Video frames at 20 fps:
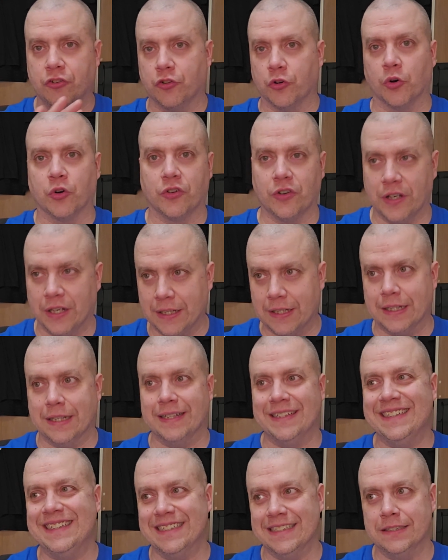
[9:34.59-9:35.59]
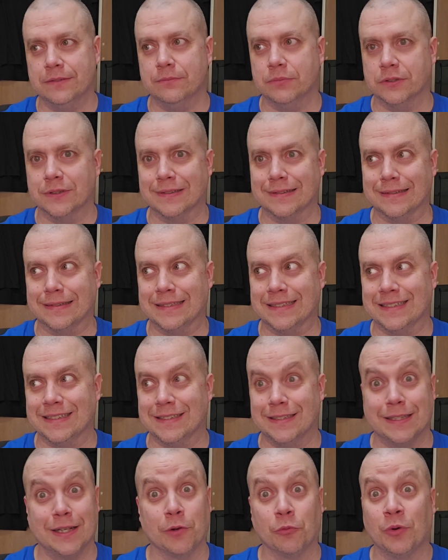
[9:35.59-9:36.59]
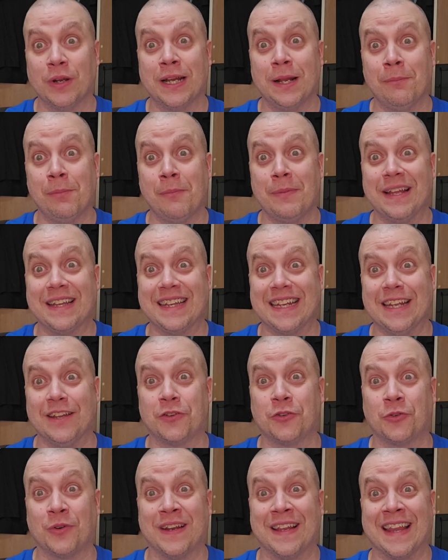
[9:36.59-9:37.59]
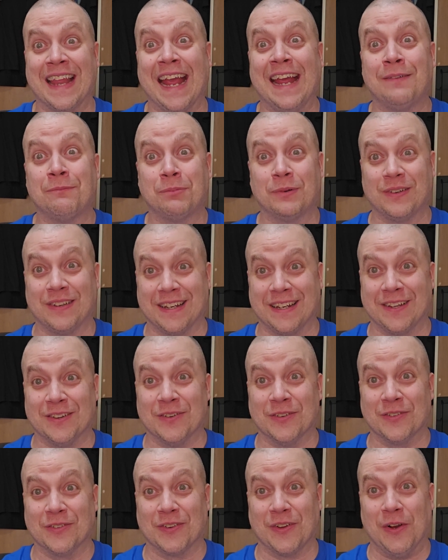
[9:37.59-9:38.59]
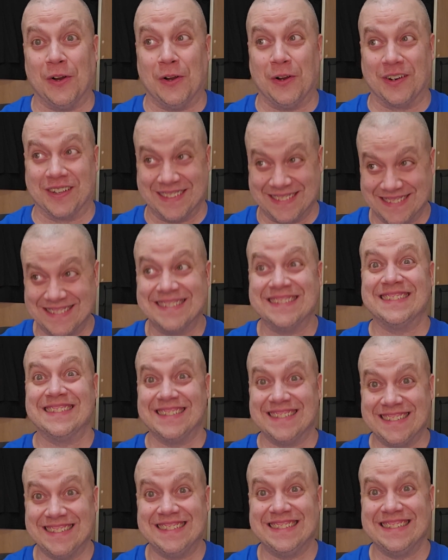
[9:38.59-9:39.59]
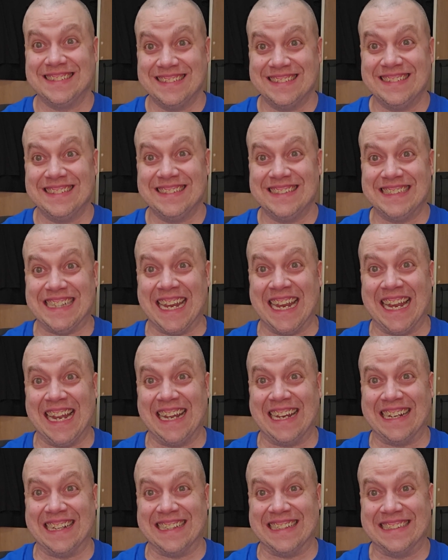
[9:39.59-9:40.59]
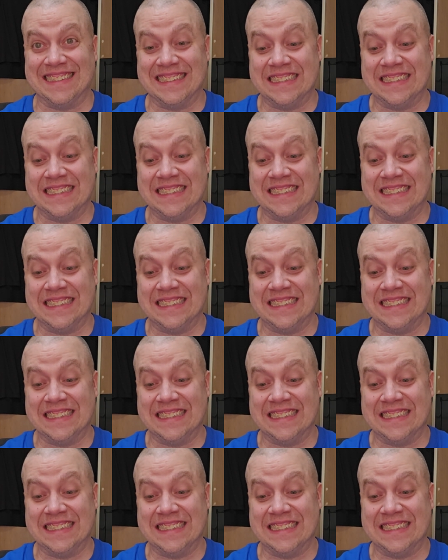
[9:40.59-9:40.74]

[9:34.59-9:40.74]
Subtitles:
And boy, you see, read up about the history of that particular song. Yeah.